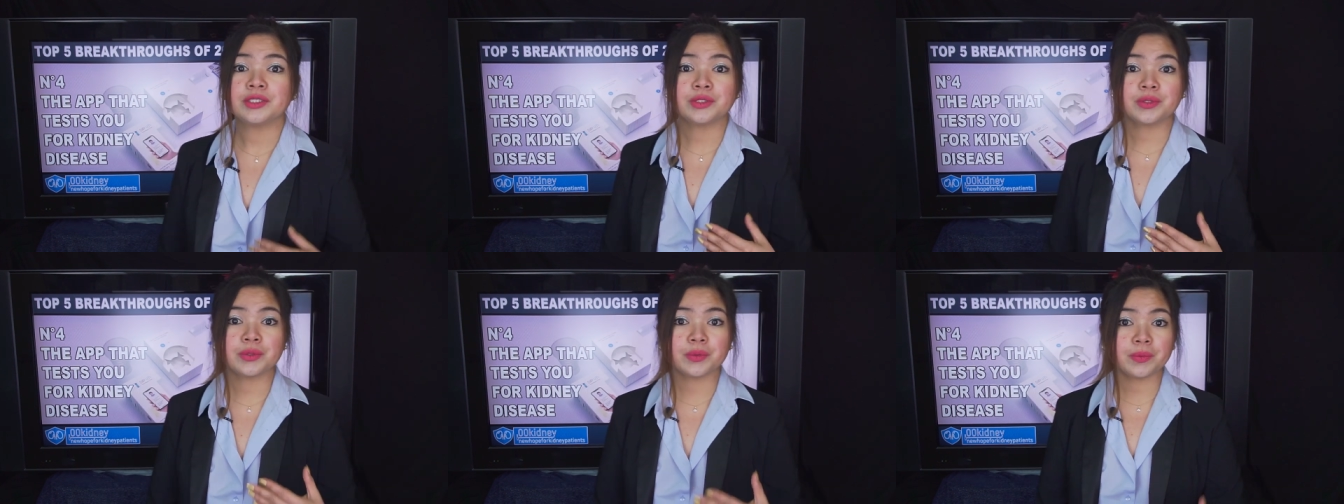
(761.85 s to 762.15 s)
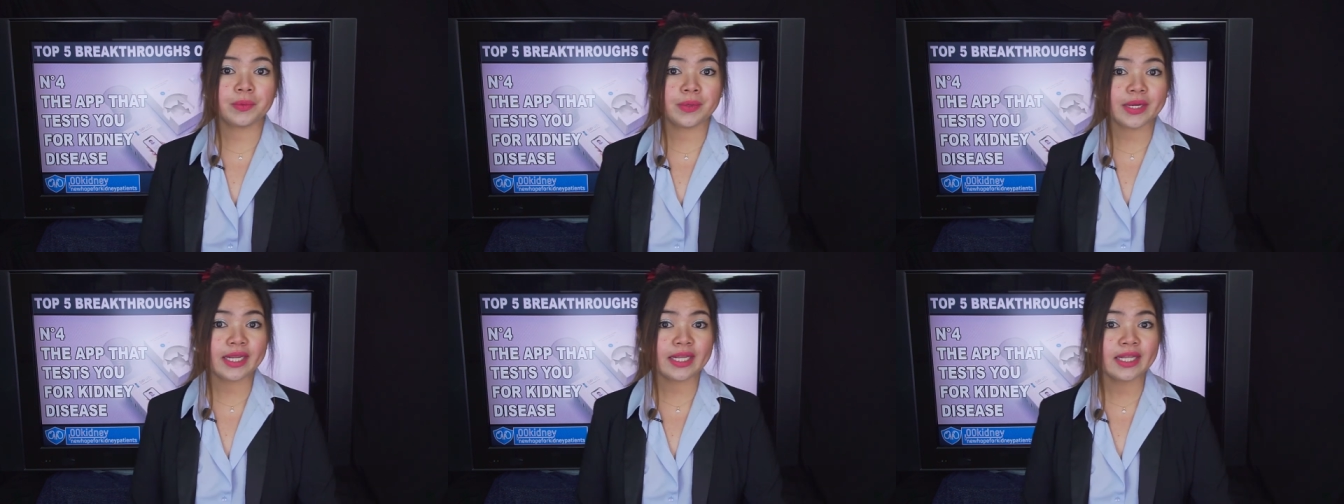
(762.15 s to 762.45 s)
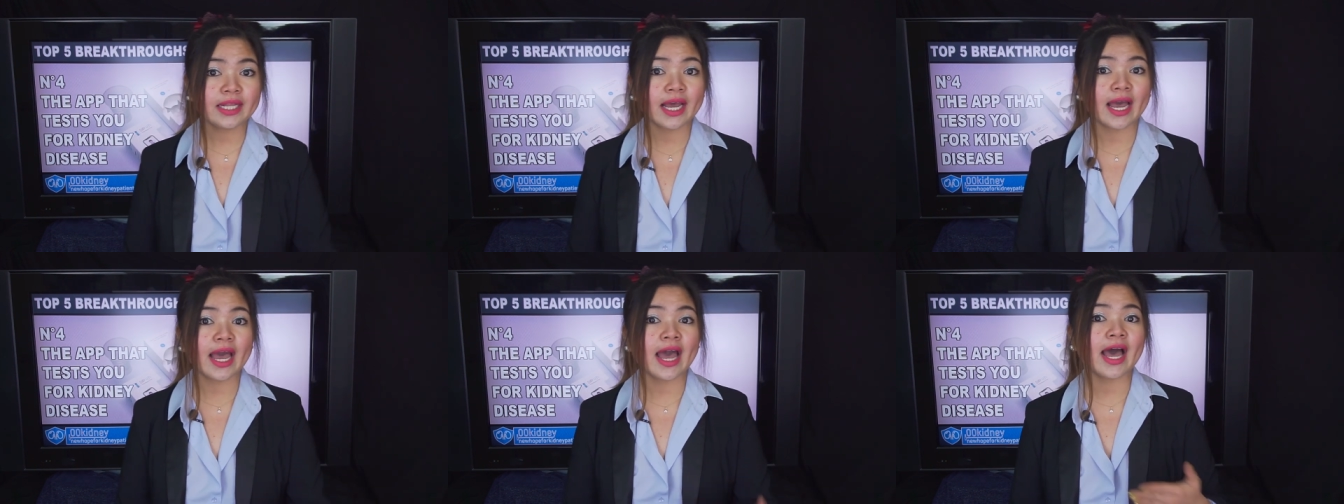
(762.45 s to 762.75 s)
to
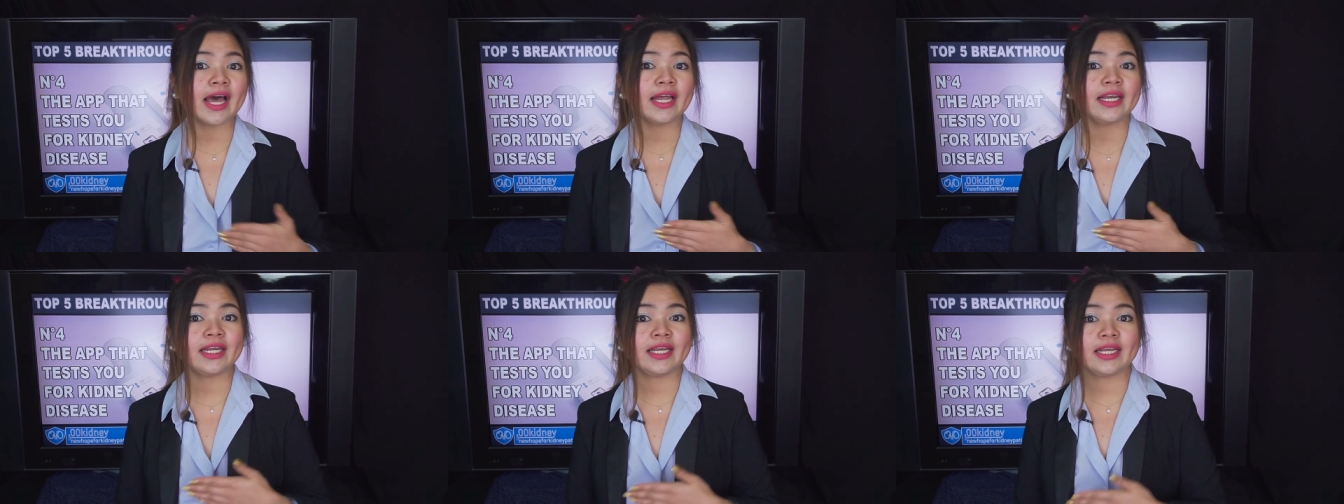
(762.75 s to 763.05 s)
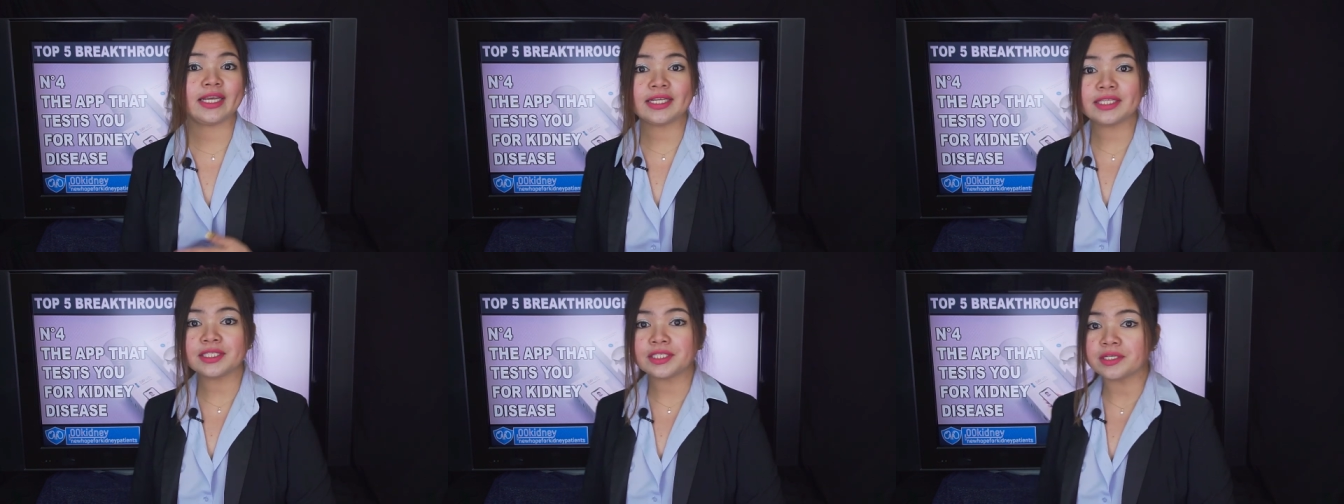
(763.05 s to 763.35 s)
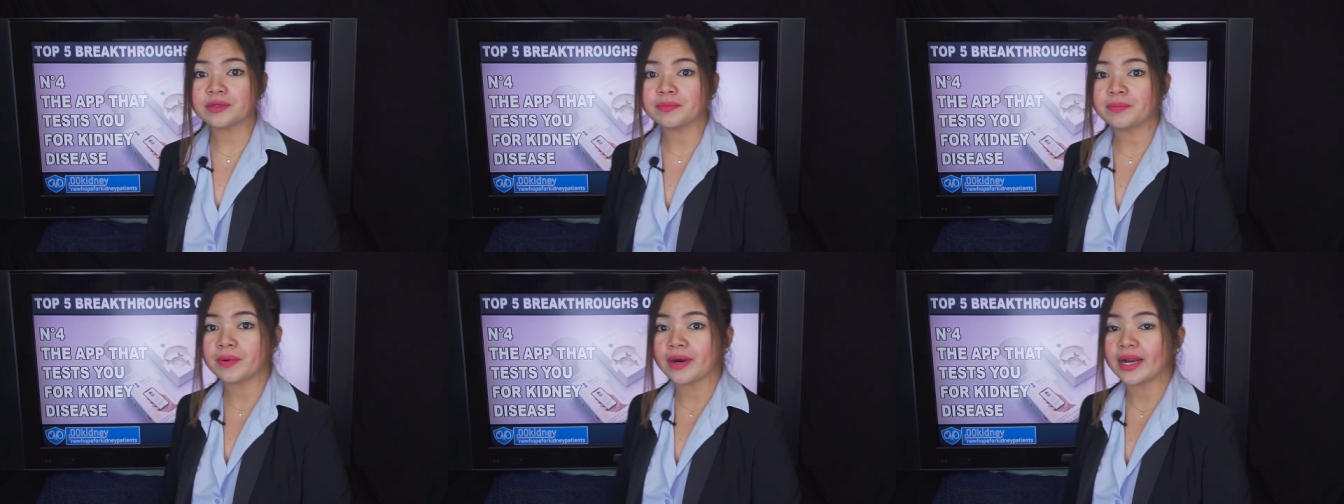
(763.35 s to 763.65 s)
read and
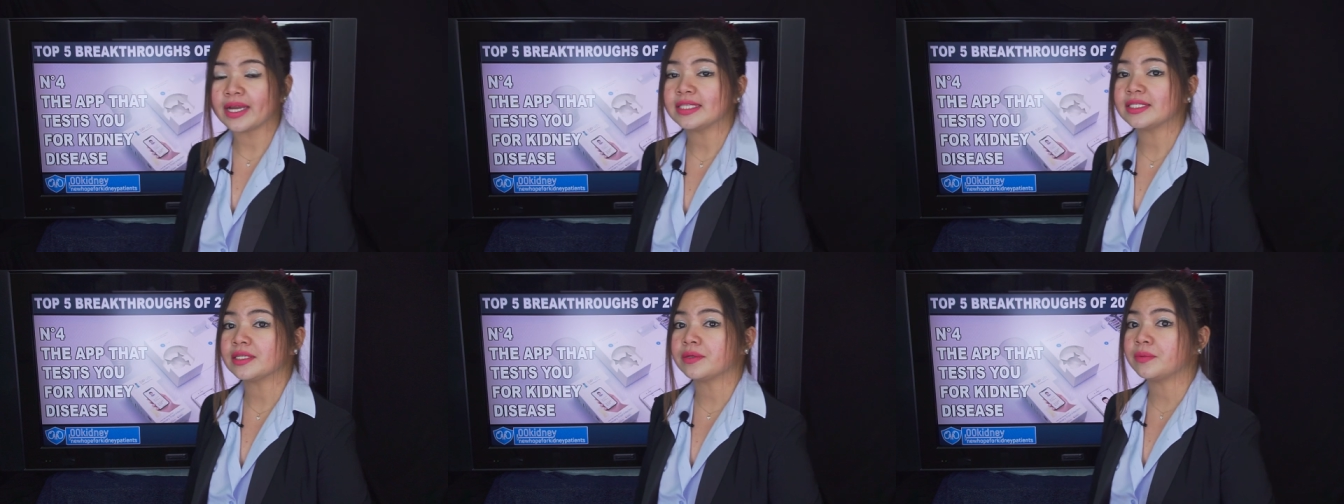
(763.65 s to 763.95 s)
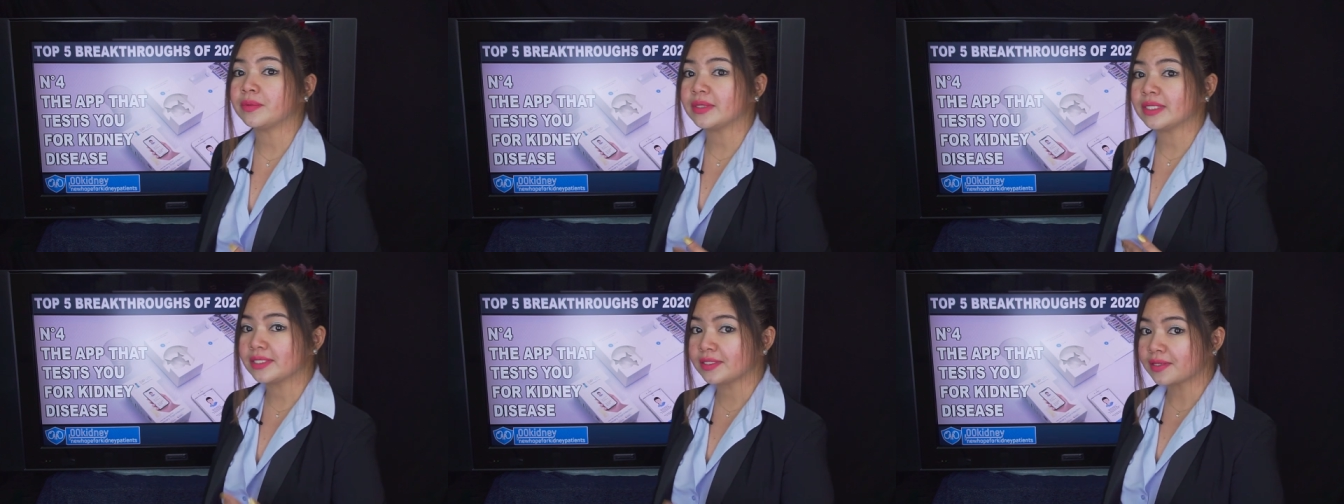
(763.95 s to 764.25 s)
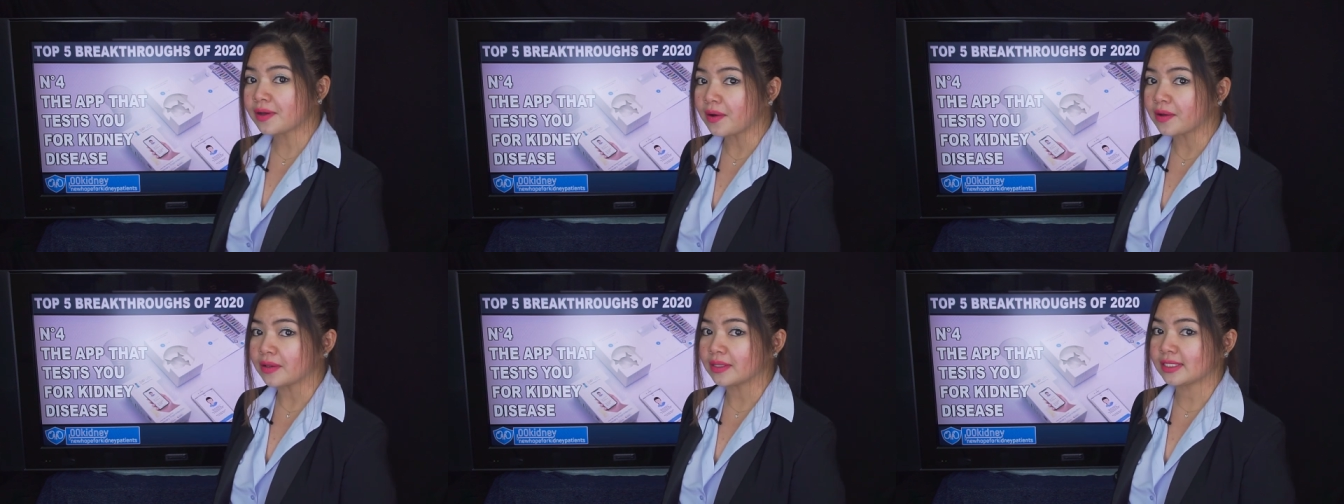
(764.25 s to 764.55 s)
interpret
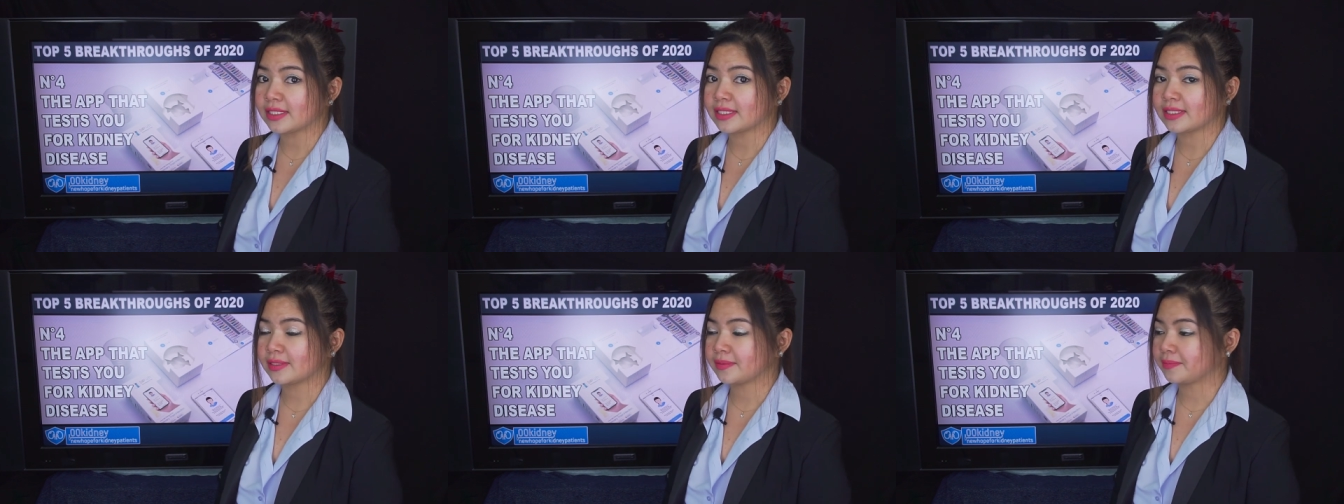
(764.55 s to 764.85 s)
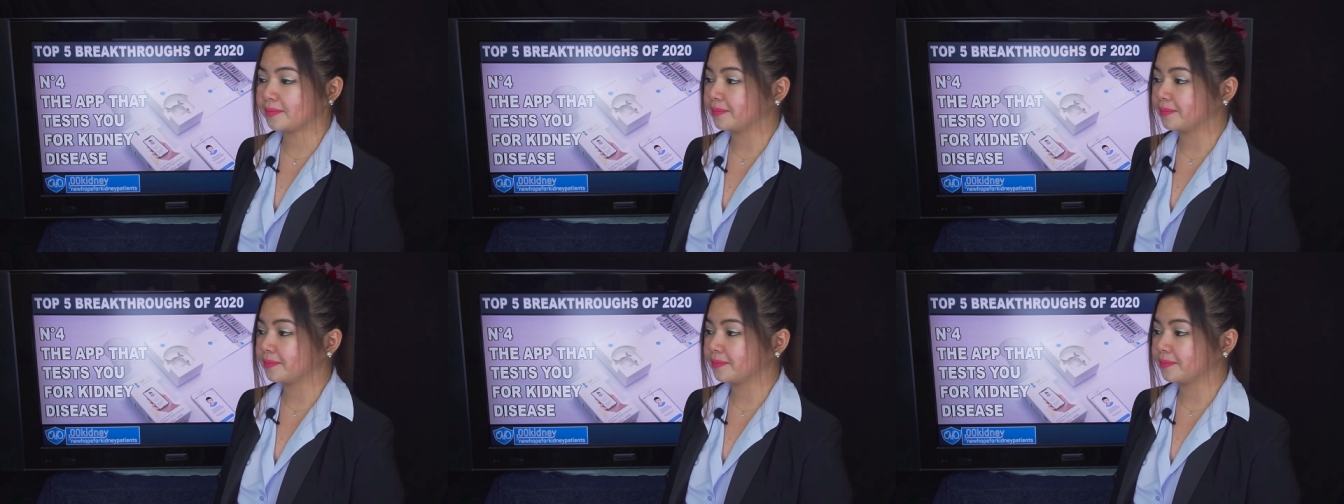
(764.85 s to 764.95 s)
results.